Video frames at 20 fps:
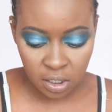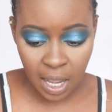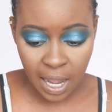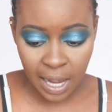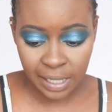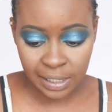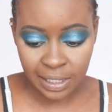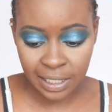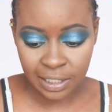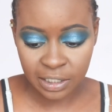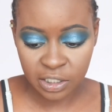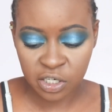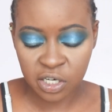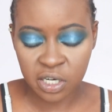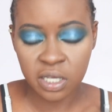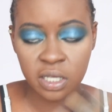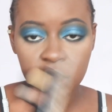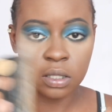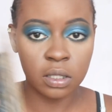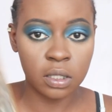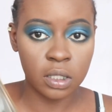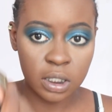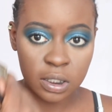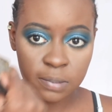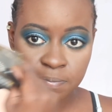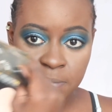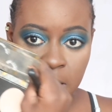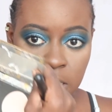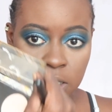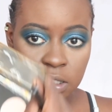highlighter in
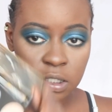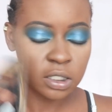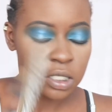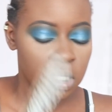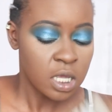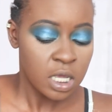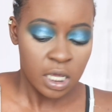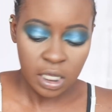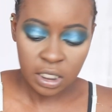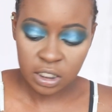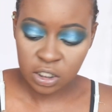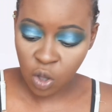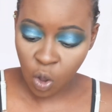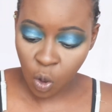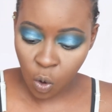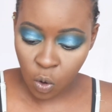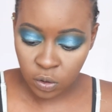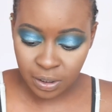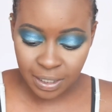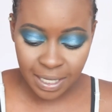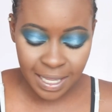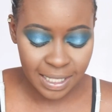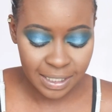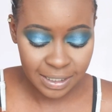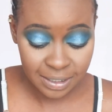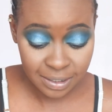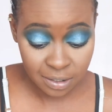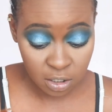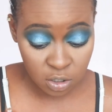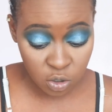this palette. It's called
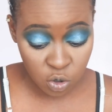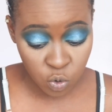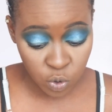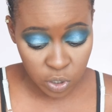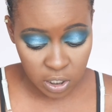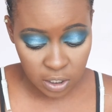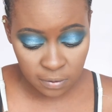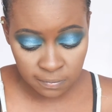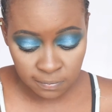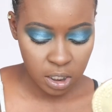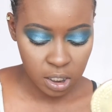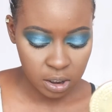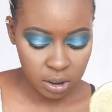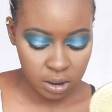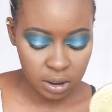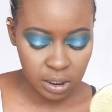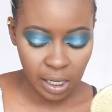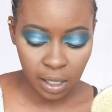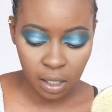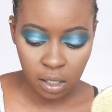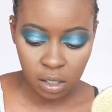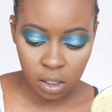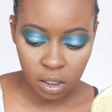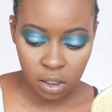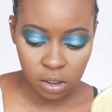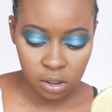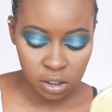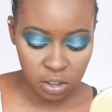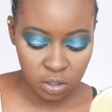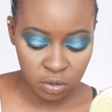Insta Queen. It's like a
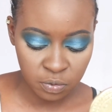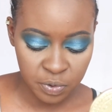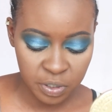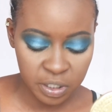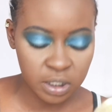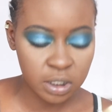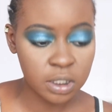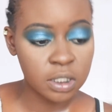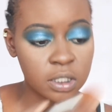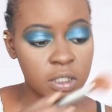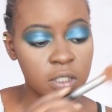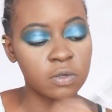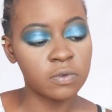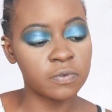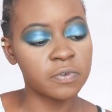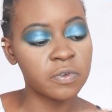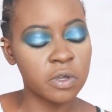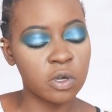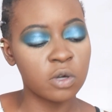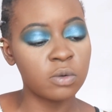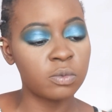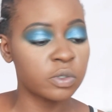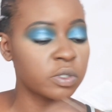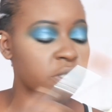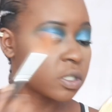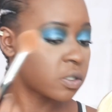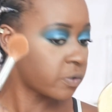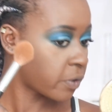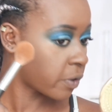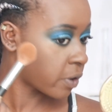little bit silvery, almost
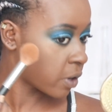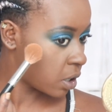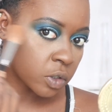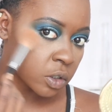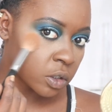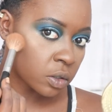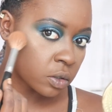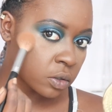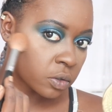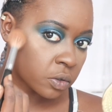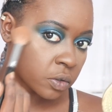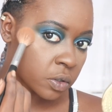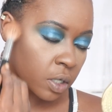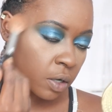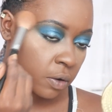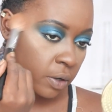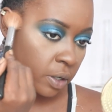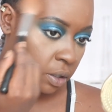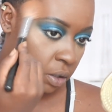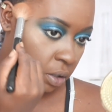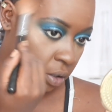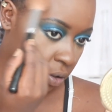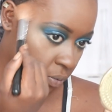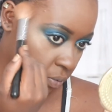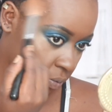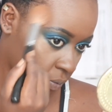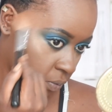silvery. I'm gonna use that right there.